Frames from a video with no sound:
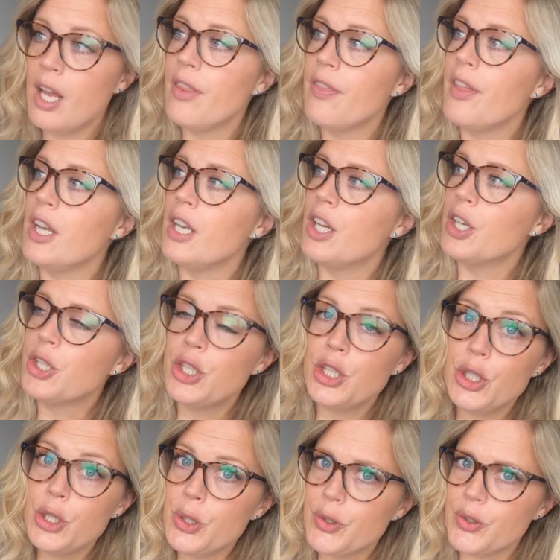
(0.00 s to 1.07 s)
the
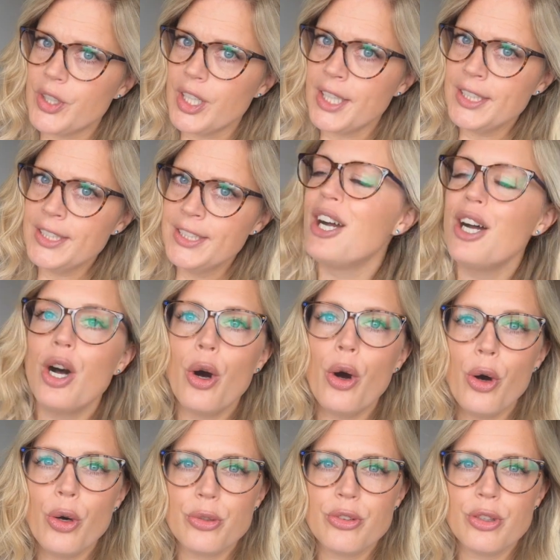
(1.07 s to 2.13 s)
Lacura
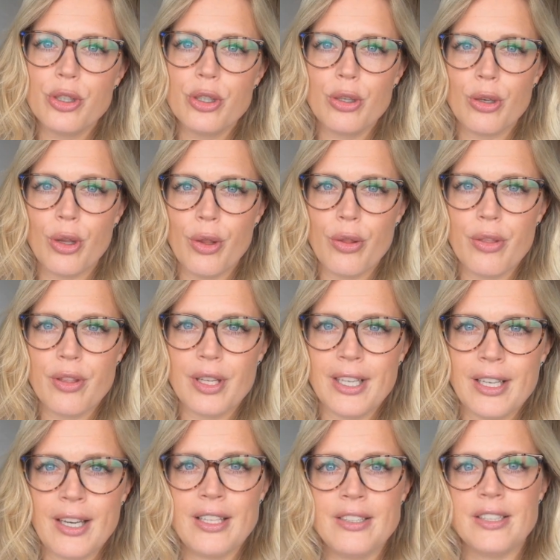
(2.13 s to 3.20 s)
Hot Cloth
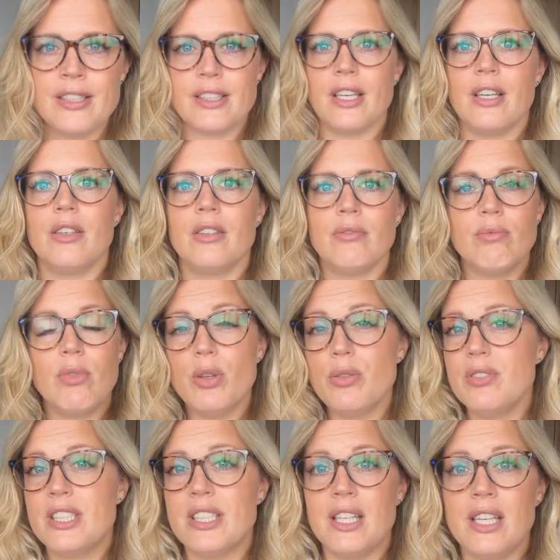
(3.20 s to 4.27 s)
Cleanser.
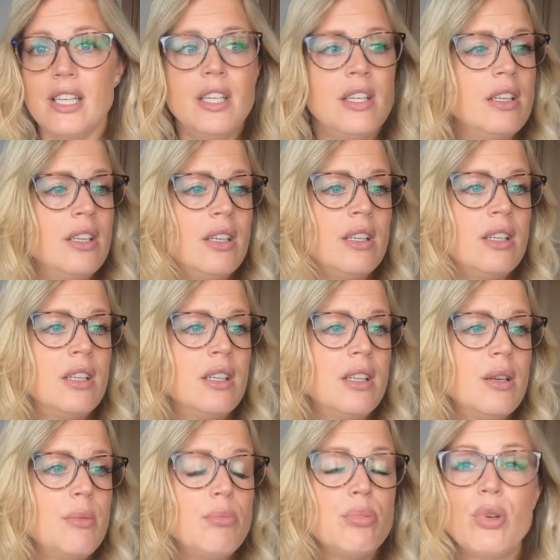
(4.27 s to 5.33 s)
Obviously
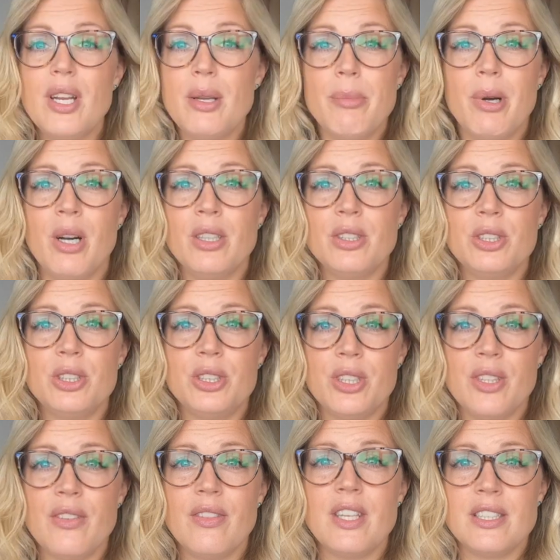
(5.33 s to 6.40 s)
pretty much
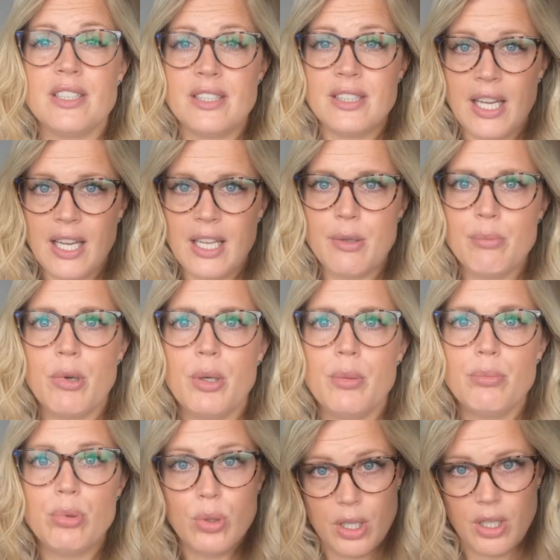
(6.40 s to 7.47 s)
the same
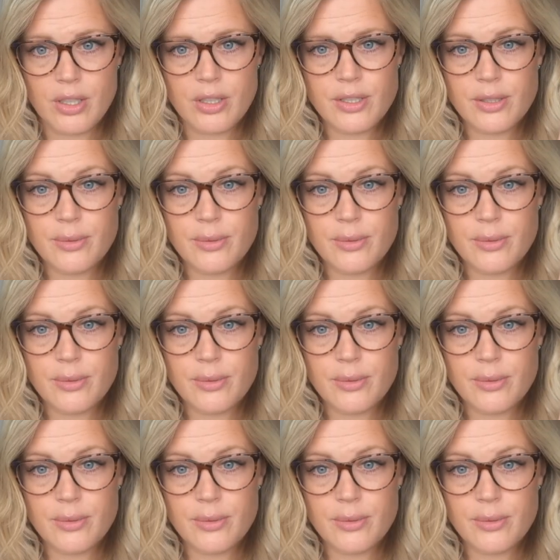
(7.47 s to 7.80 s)
product.